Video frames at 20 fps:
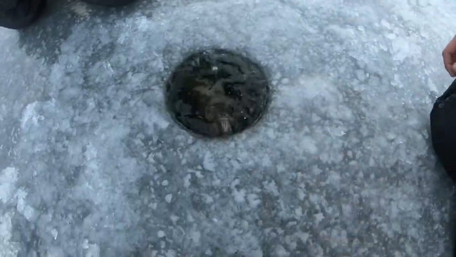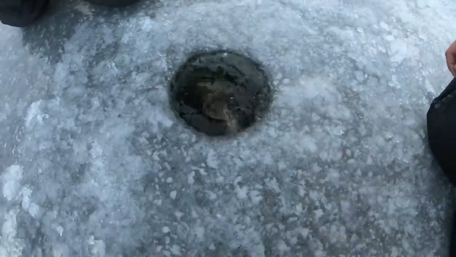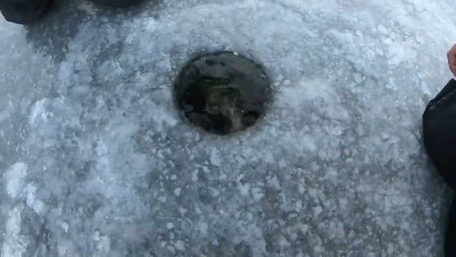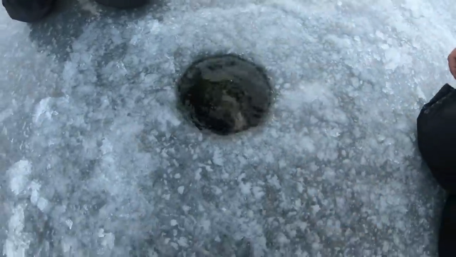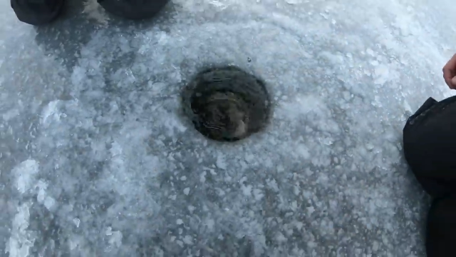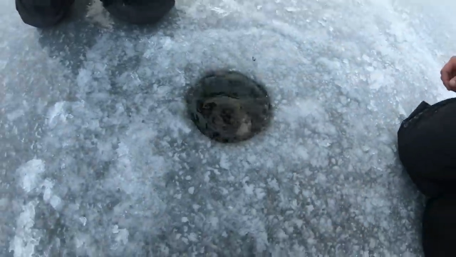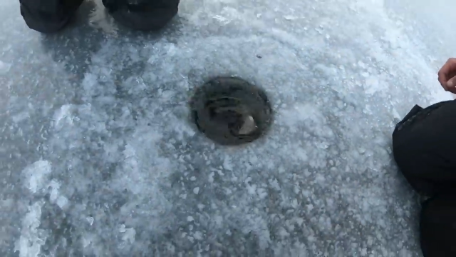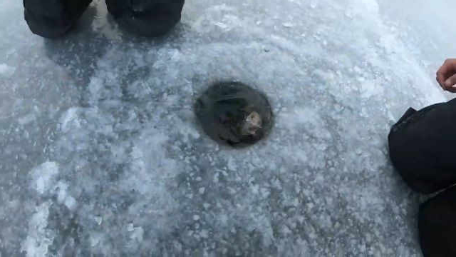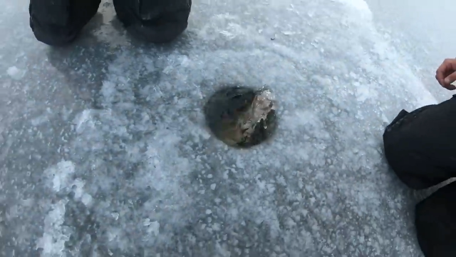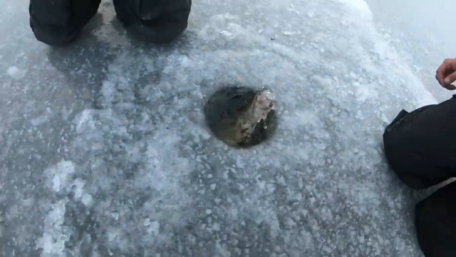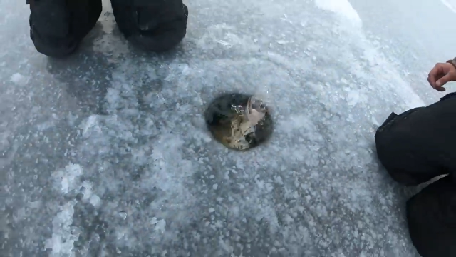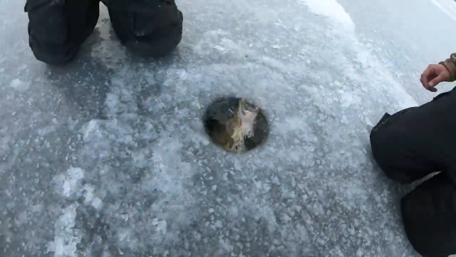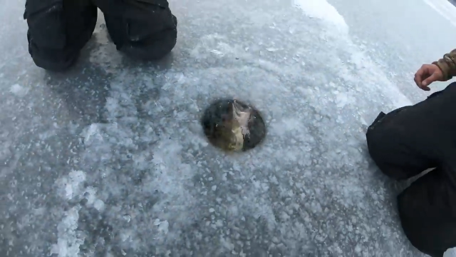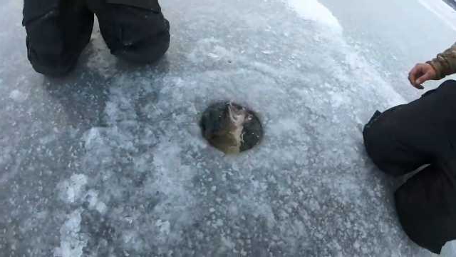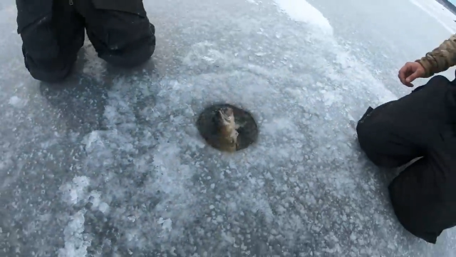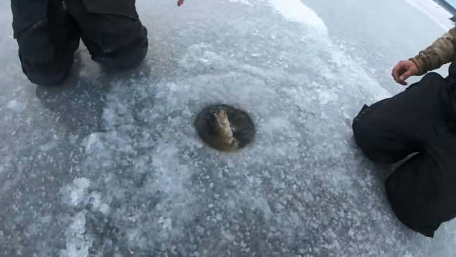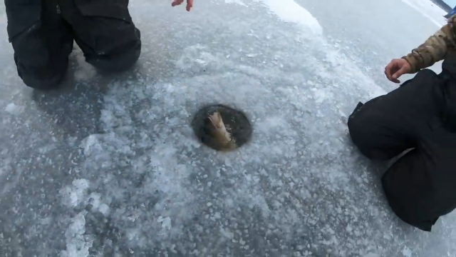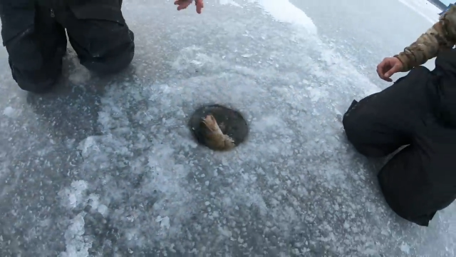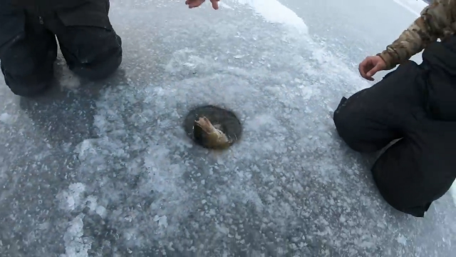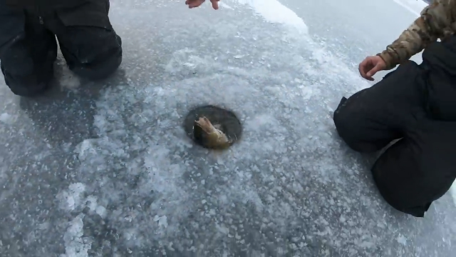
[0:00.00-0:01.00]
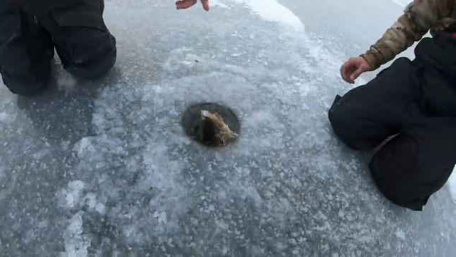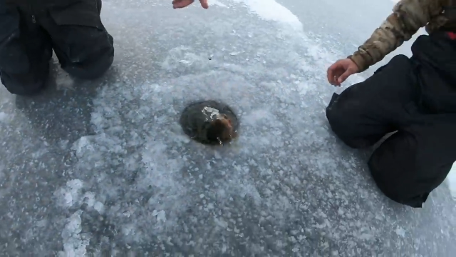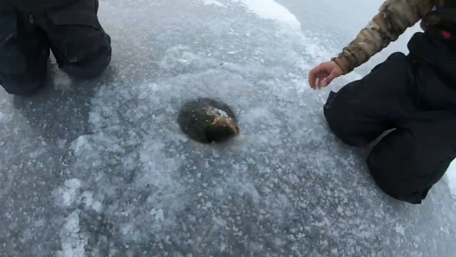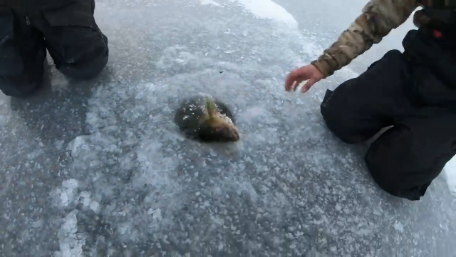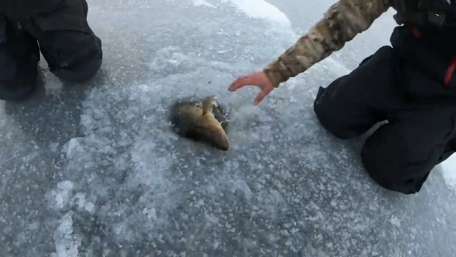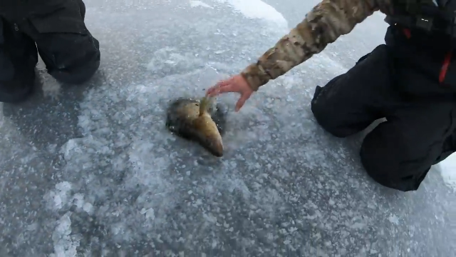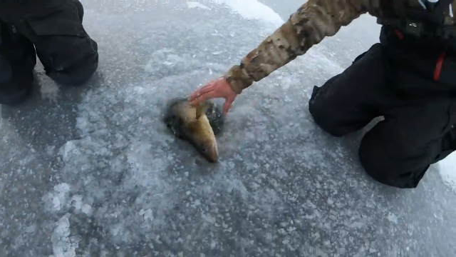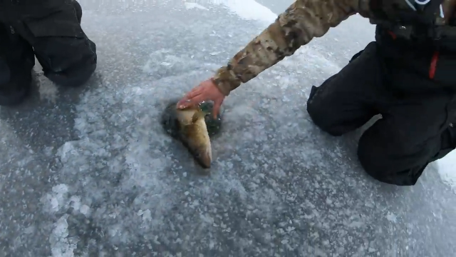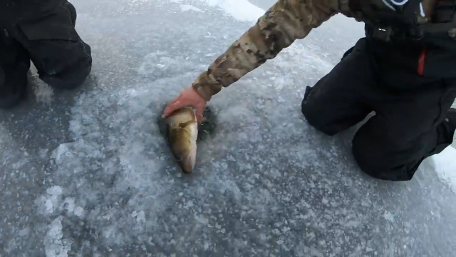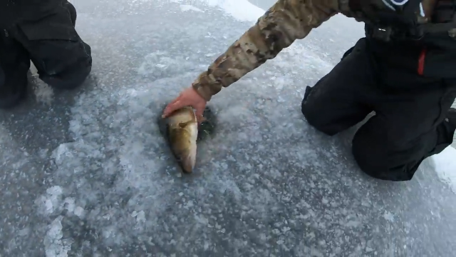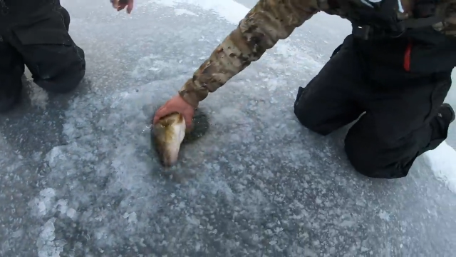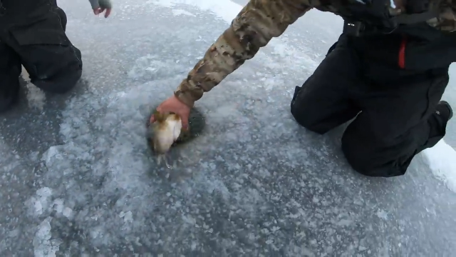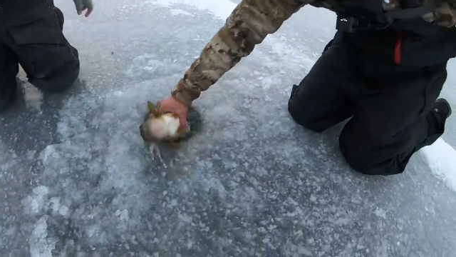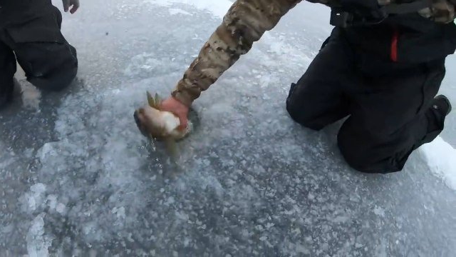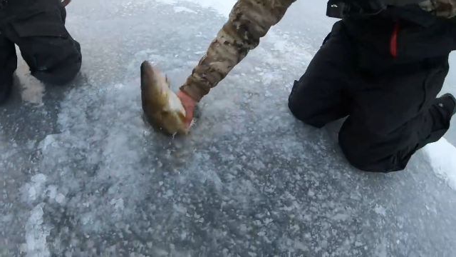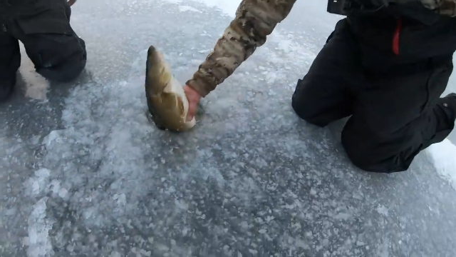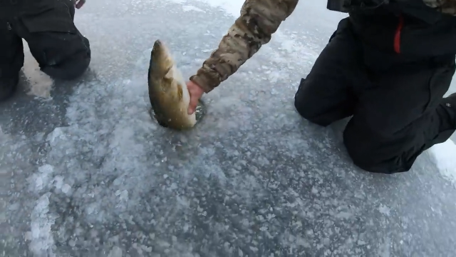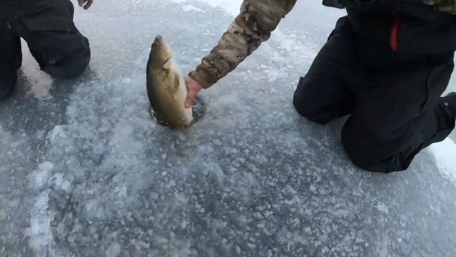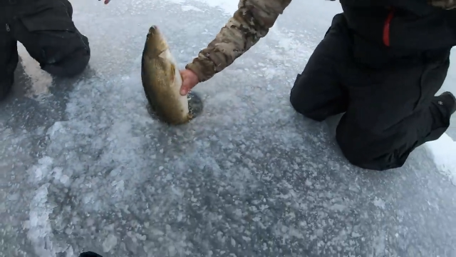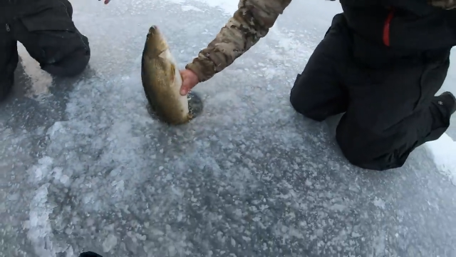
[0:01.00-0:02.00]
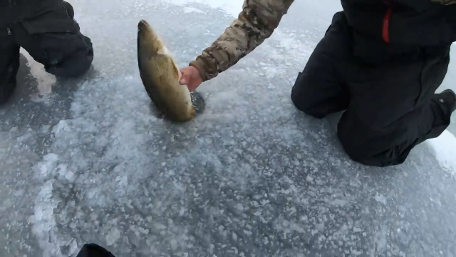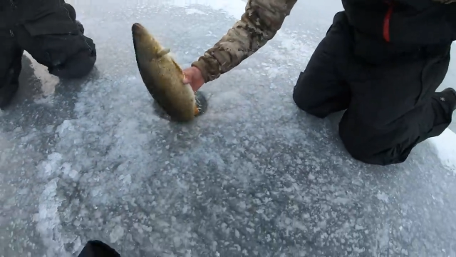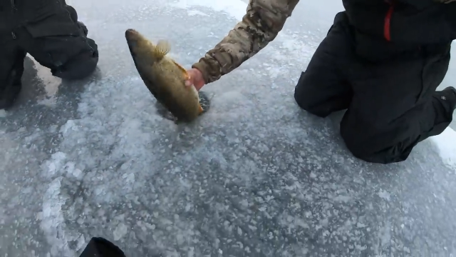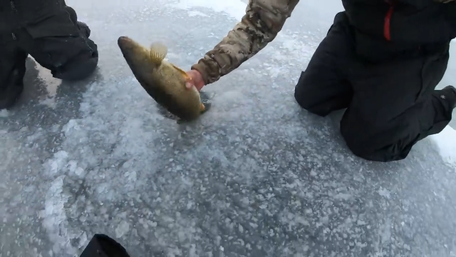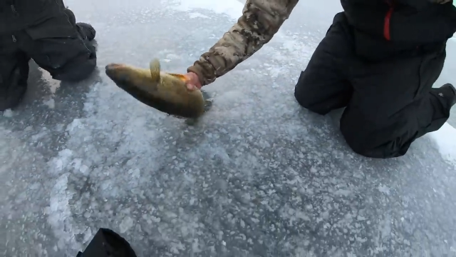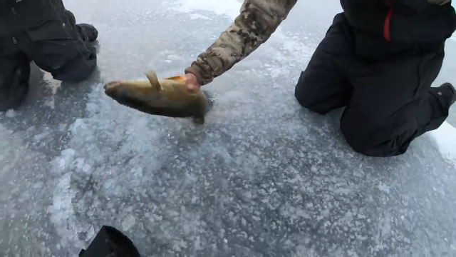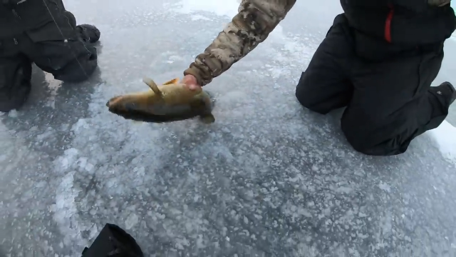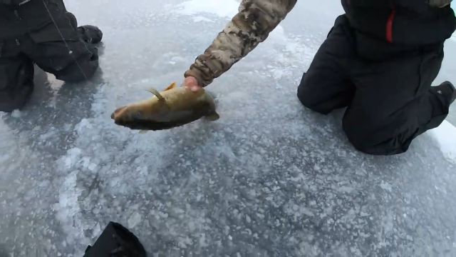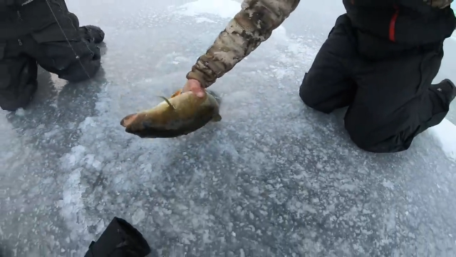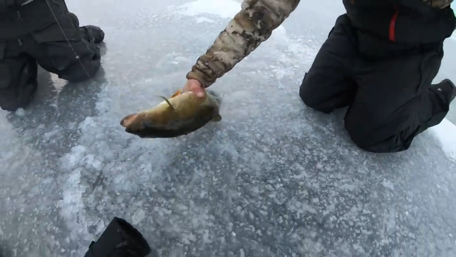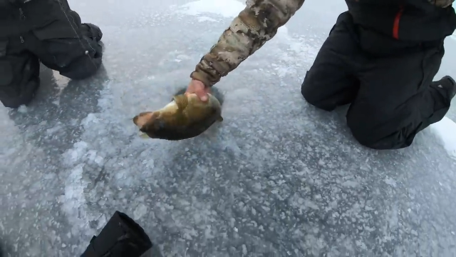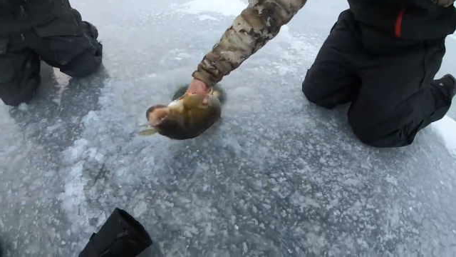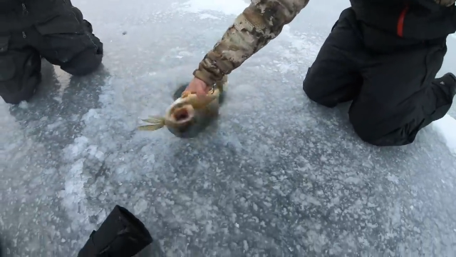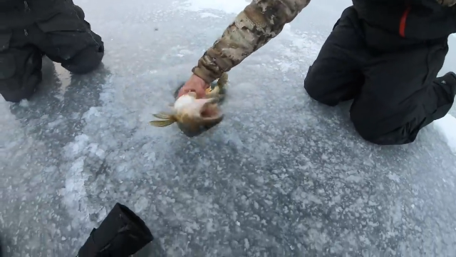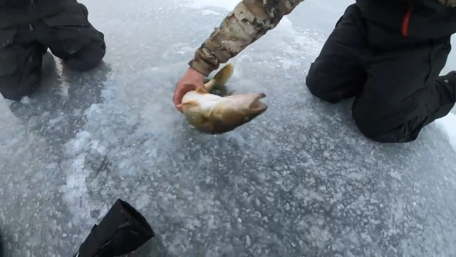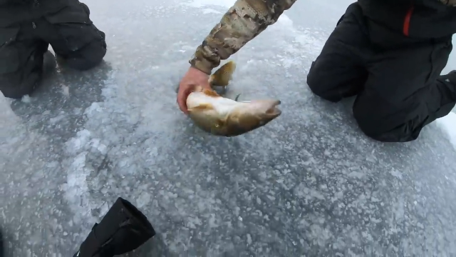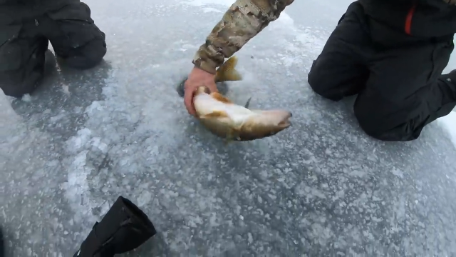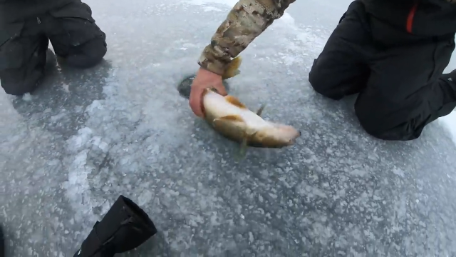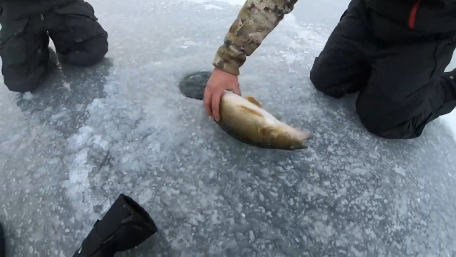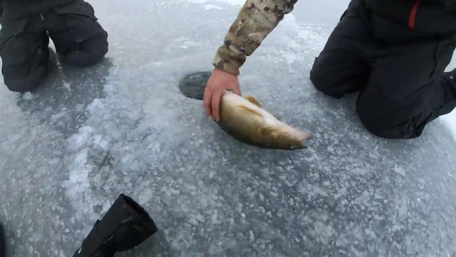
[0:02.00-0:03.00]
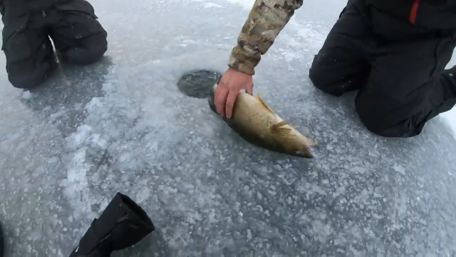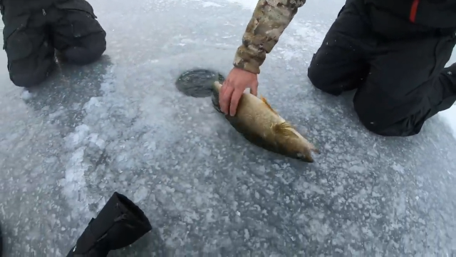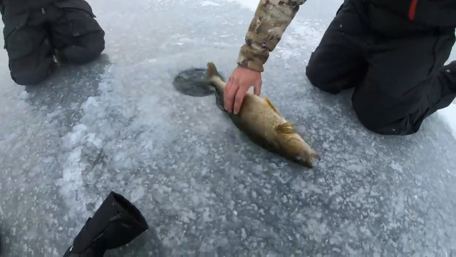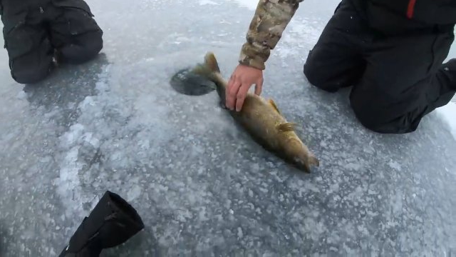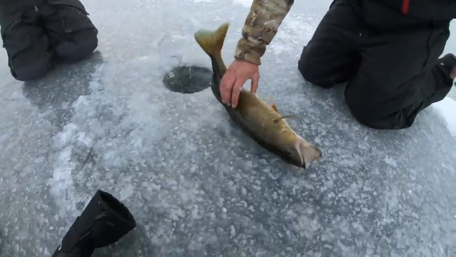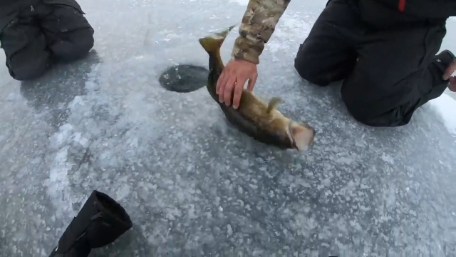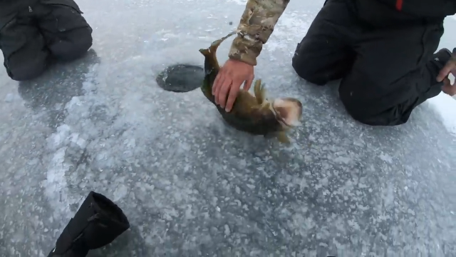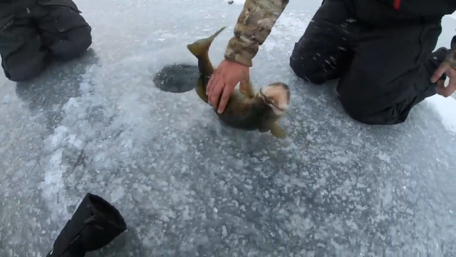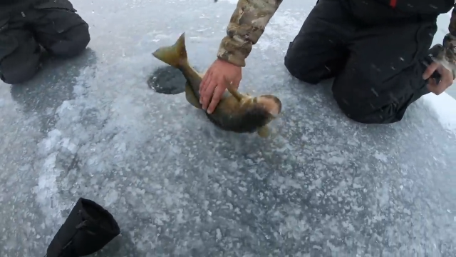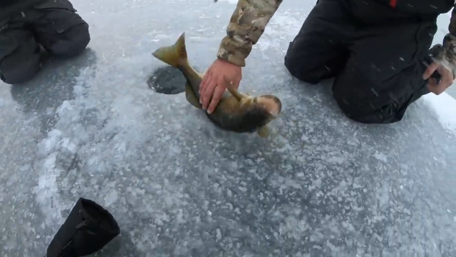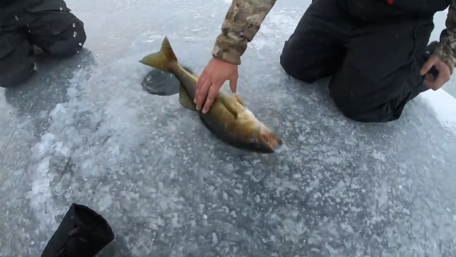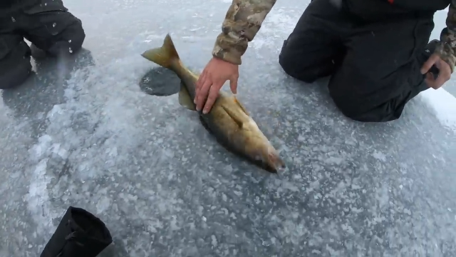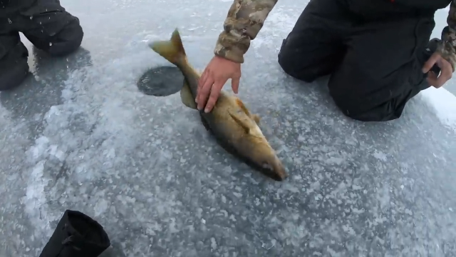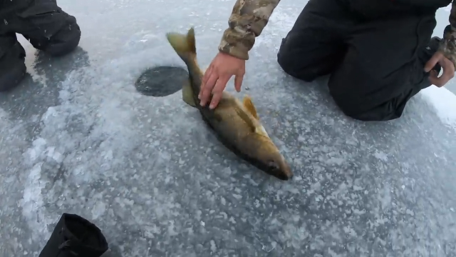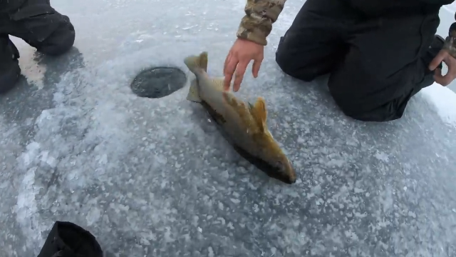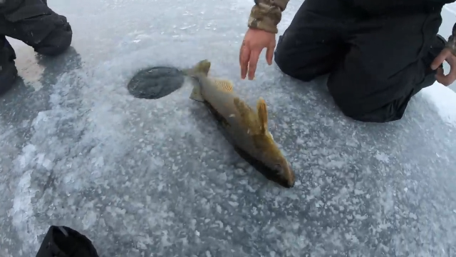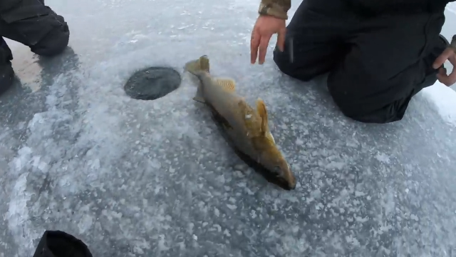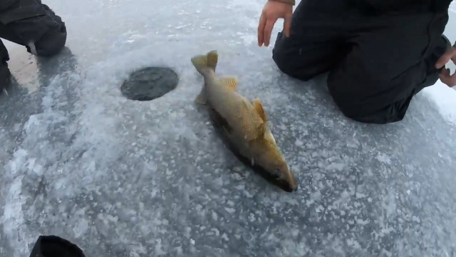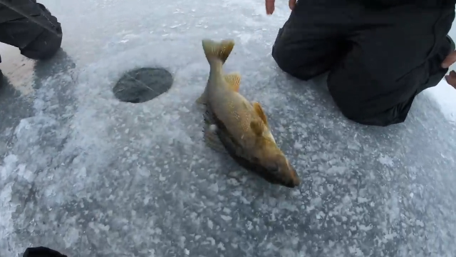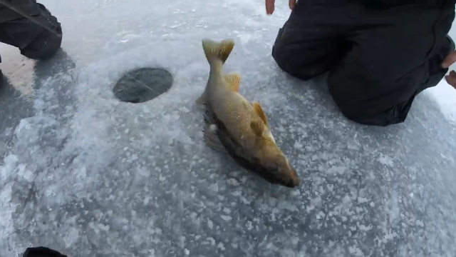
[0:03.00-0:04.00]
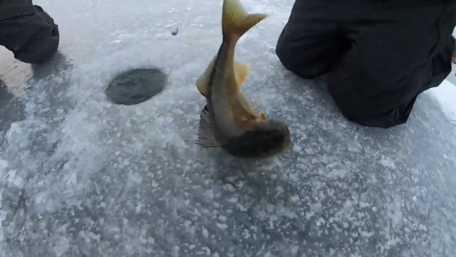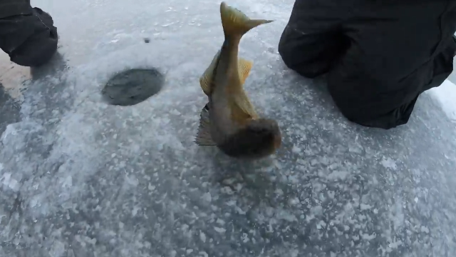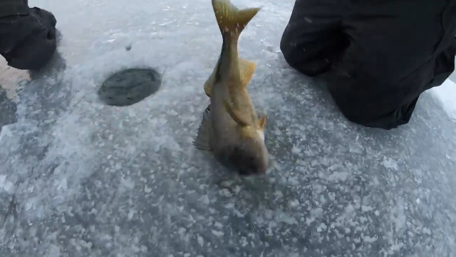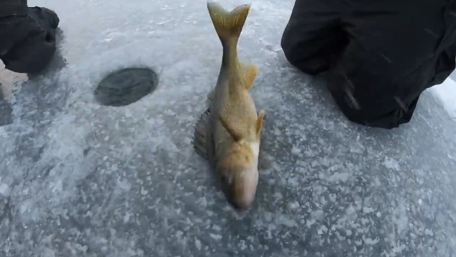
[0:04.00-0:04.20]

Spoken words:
[unreadable: no face in view]